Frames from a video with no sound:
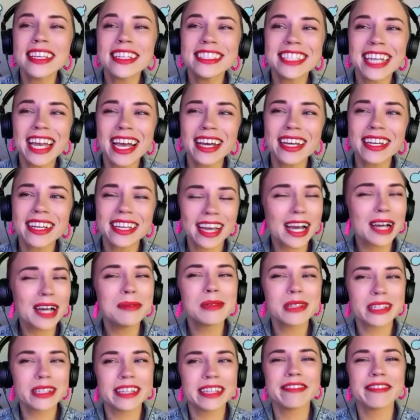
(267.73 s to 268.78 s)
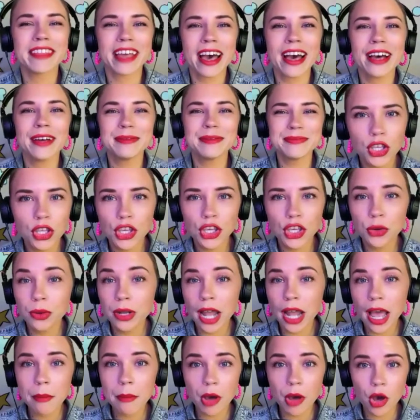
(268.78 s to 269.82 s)
Jack, I believe that. You and
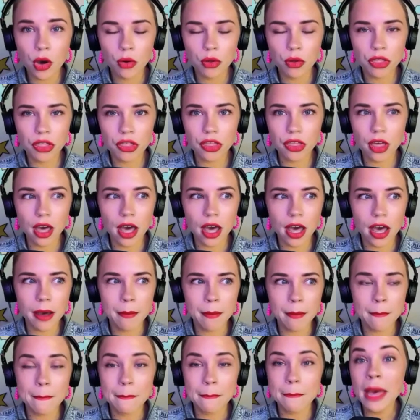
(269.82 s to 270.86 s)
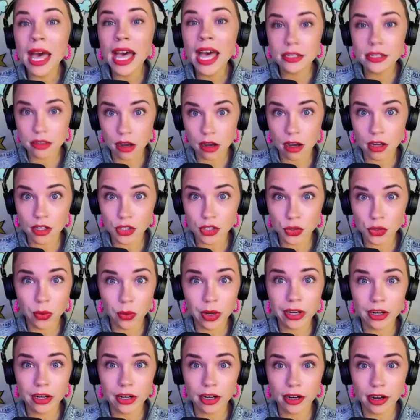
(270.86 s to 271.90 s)
I both met on
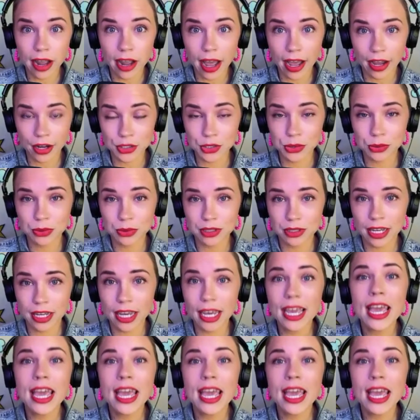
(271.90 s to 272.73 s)
Twitter, actually.